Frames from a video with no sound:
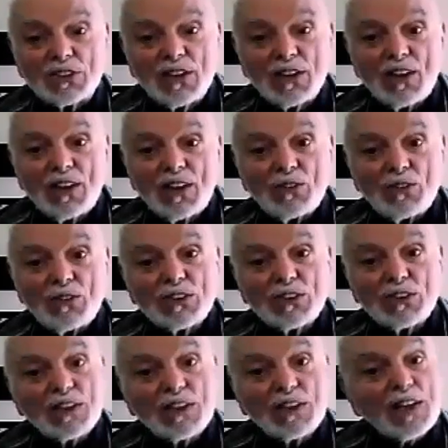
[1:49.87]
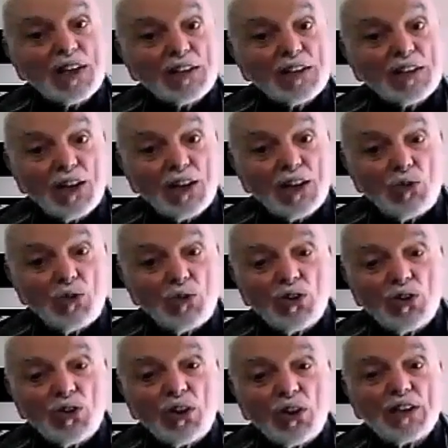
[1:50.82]
which is a nice thick-walled
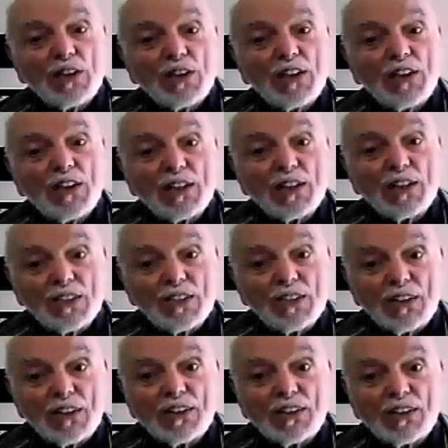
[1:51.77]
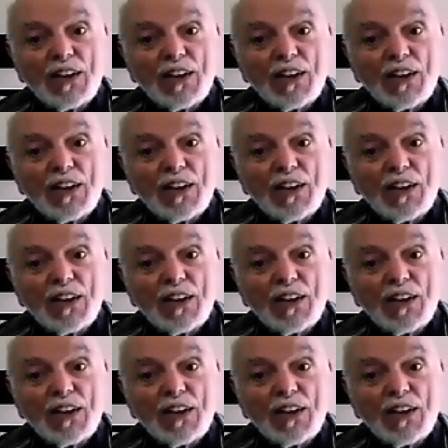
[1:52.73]
organ, internal,